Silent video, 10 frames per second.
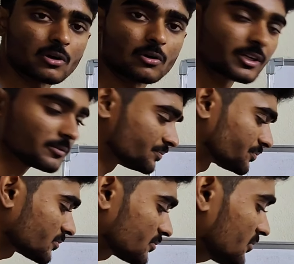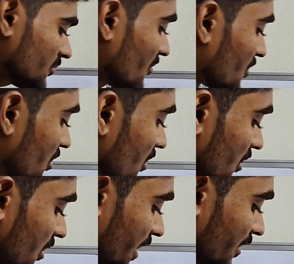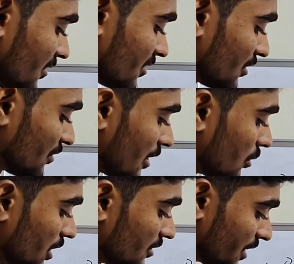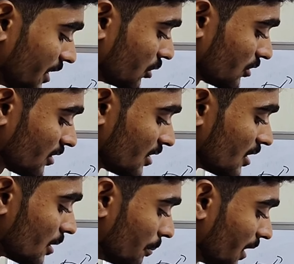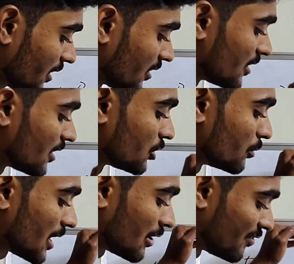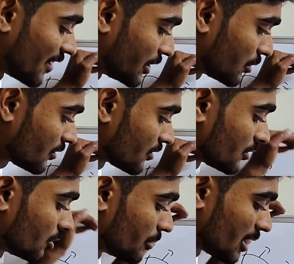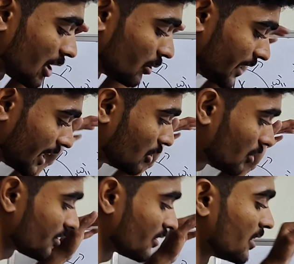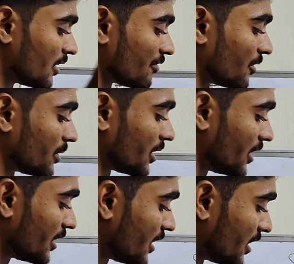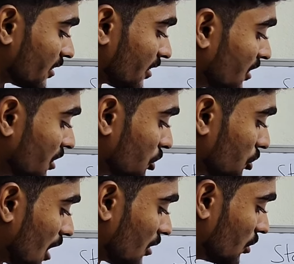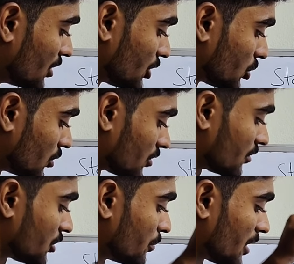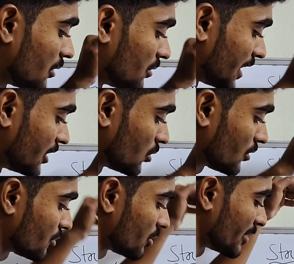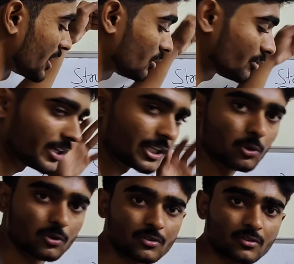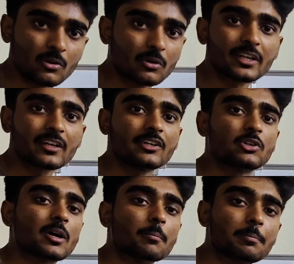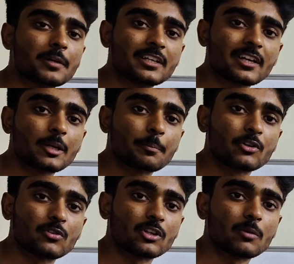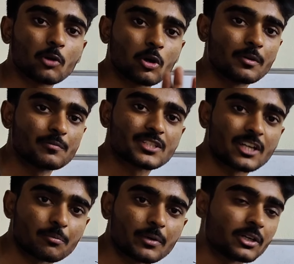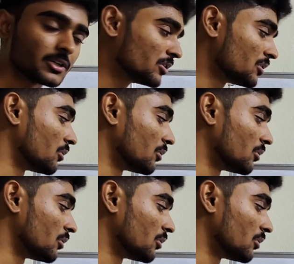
Okay, in this case we have only 3 nodes, but you may have 5 nodes, you may have 10 nodes. From in here you have only 2 nodes, you may have 10 nodes, you may have 20 nodes. Okay, it completely depends on the problem statement.